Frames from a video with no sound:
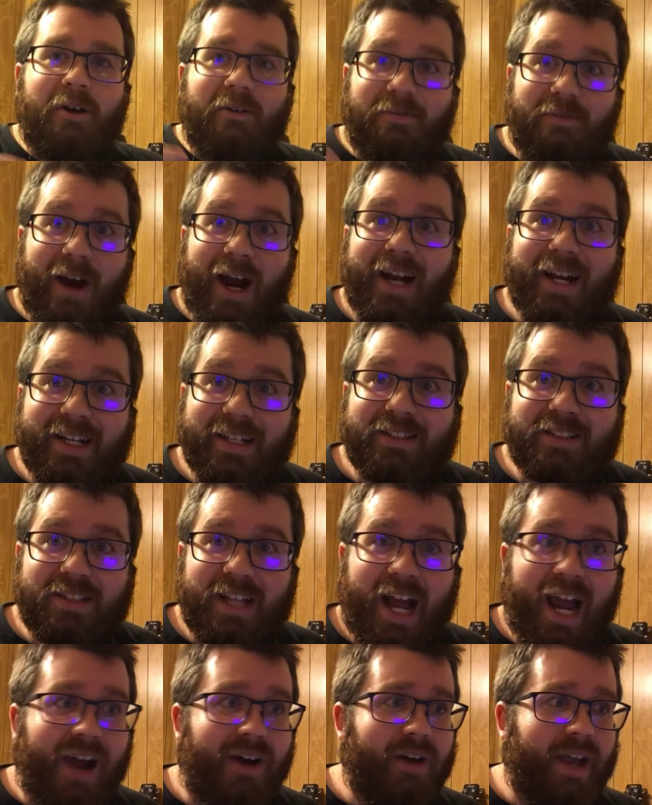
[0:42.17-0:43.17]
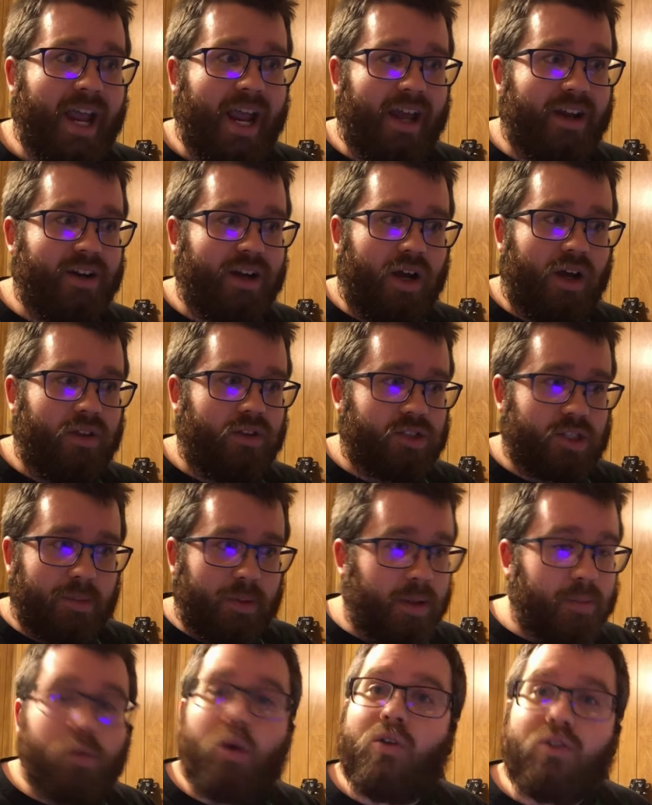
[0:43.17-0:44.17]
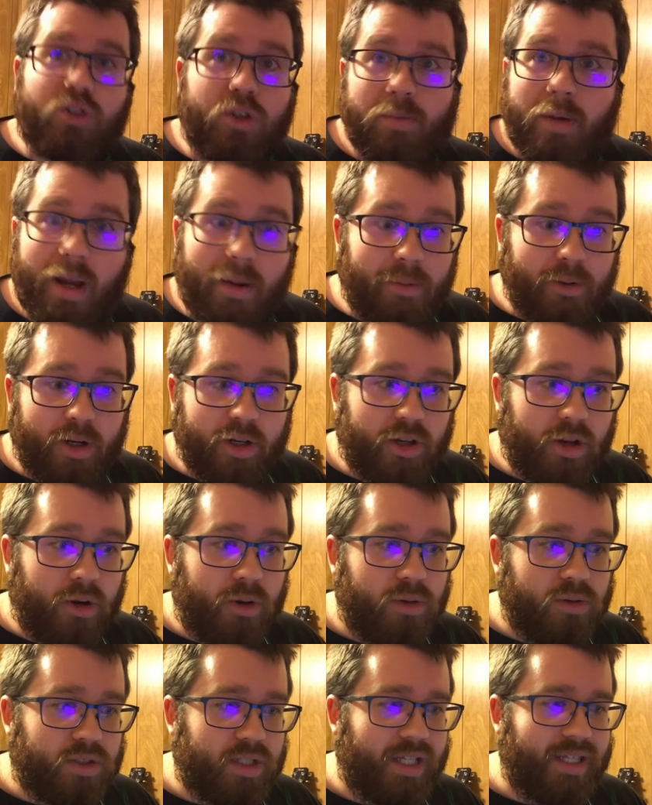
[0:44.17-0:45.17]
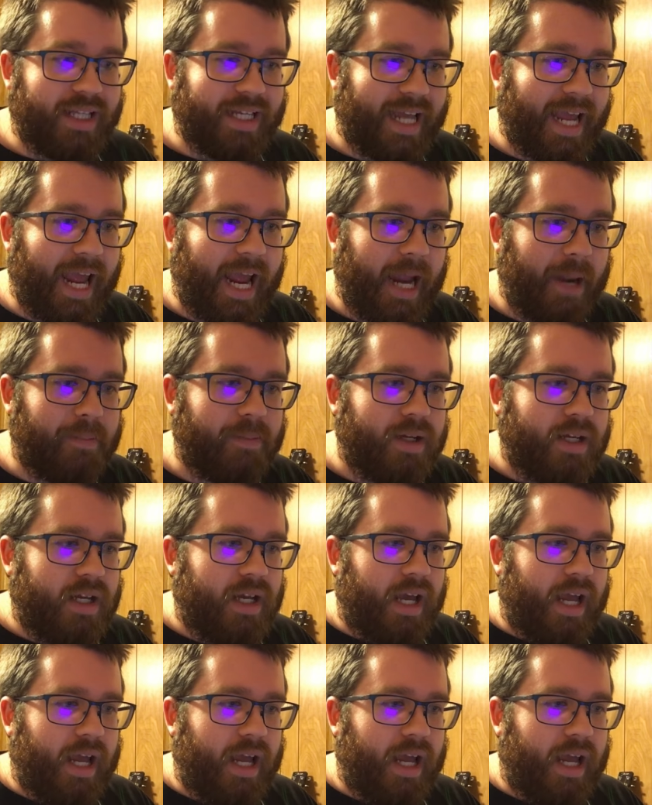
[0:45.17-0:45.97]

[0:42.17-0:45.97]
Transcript: fighting style and uh, some of the moves she'll be able to use in the game.